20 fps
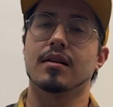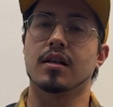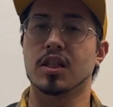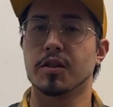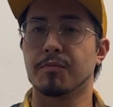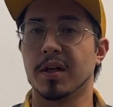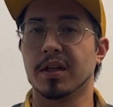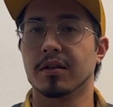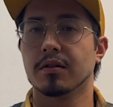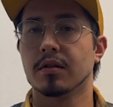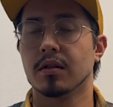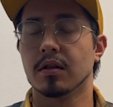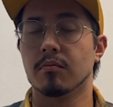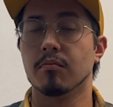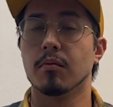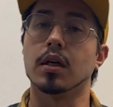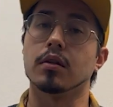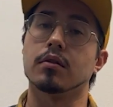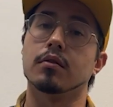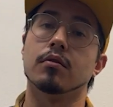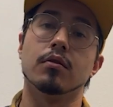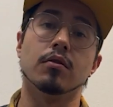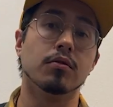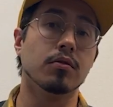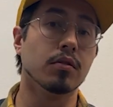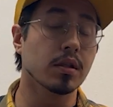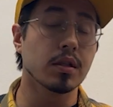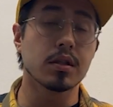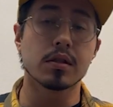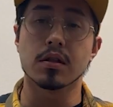aspect, but not the
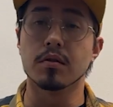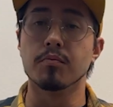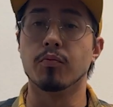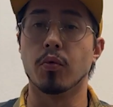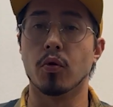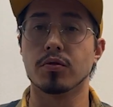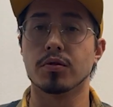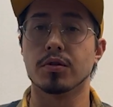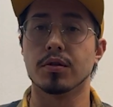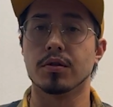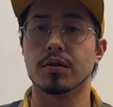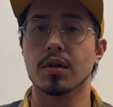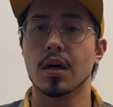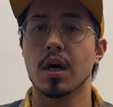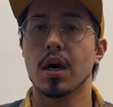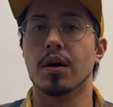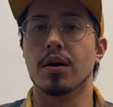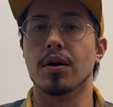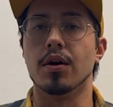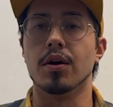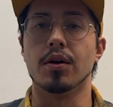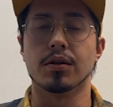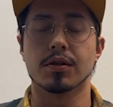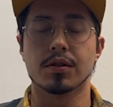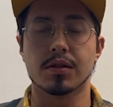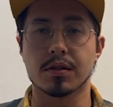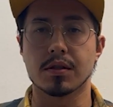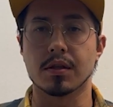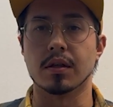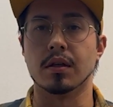least important,
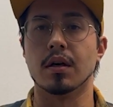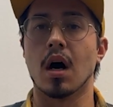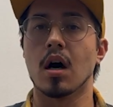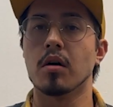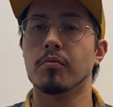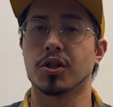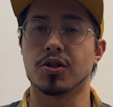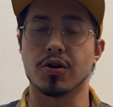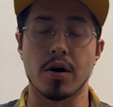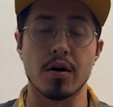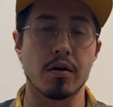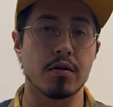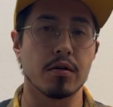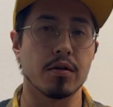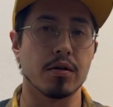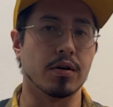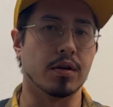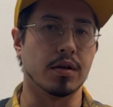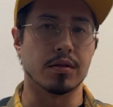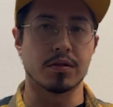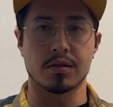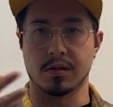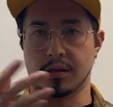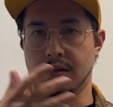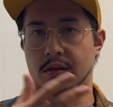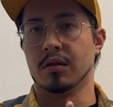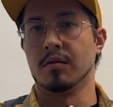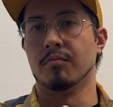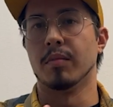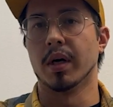is how much air is
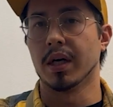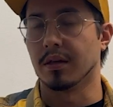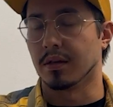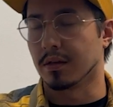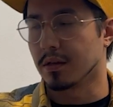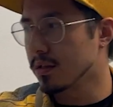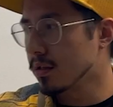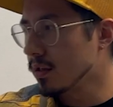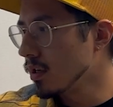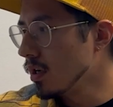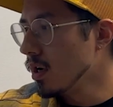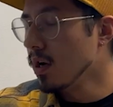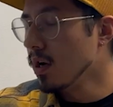in the base.